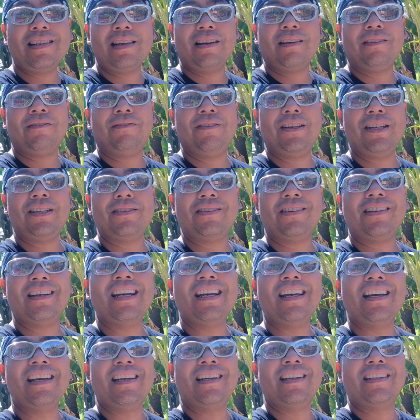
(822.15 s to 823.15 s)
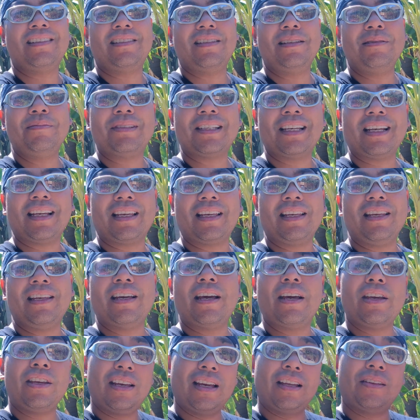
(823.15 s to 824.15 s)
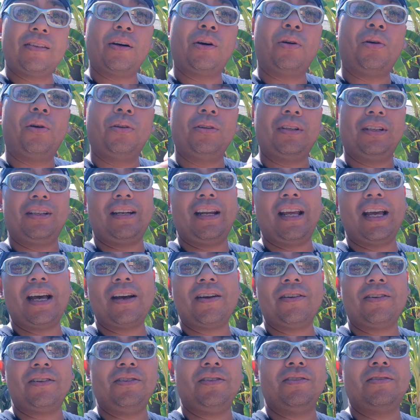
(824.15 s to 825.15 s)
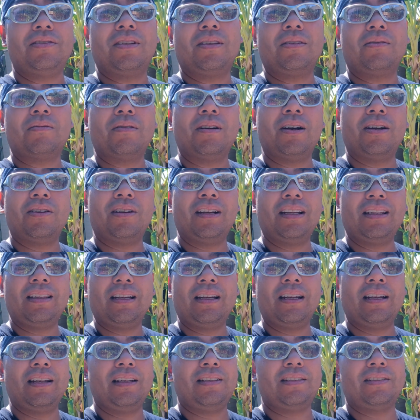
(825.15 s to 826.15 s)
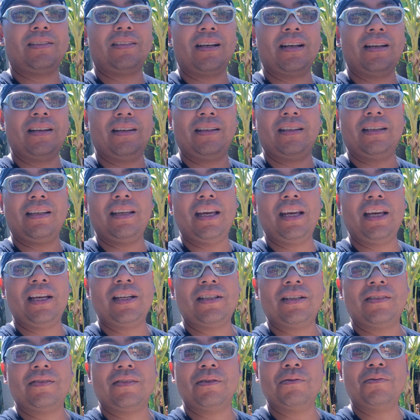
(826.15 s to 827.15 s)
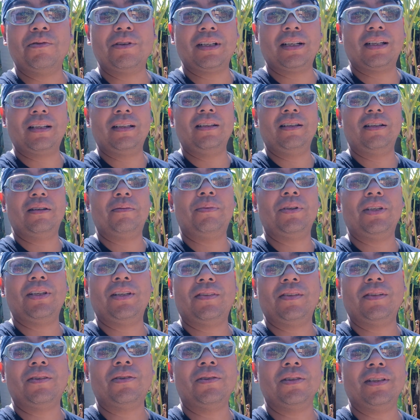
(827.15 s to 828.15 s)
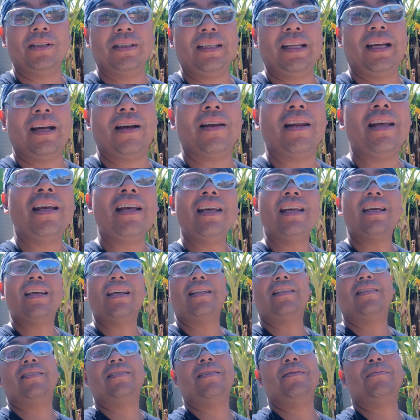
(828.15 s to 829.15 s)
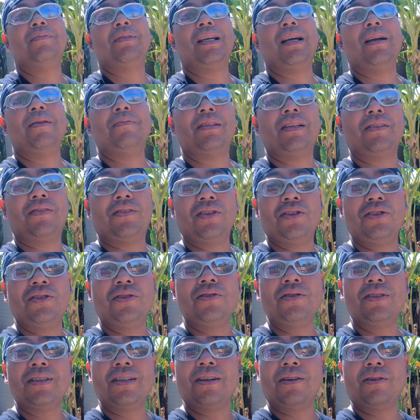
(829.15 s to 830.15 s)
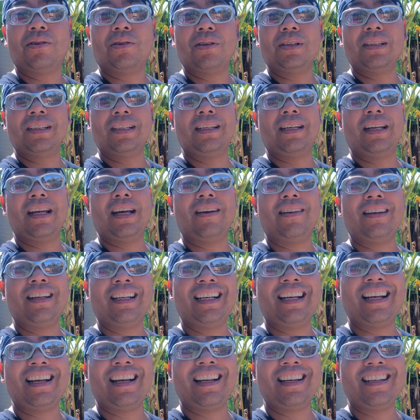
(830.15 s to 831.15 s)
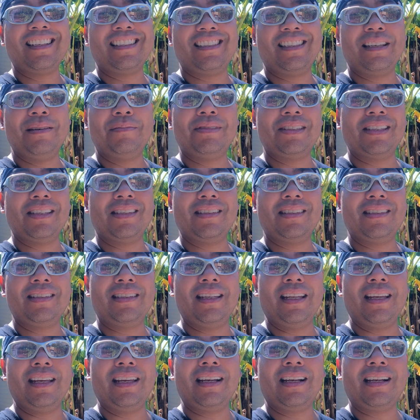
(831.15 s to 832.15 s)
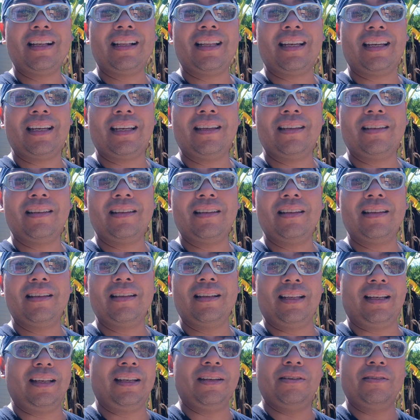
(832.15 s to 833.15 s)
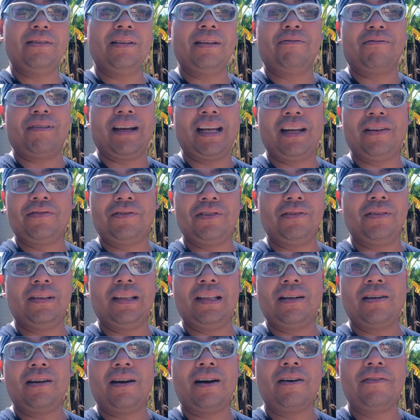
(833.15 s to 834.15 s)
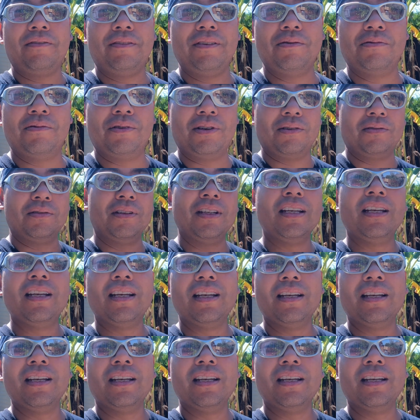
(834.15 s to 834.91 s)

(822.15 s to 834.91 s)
dig feature, it seems like you have to hold it down and use the throttle. I thought it just kind of engaged after one click, but you have to hold it down. And sometimes after using it, holding down, it kind of seems to stick, like it right after you let off, it won't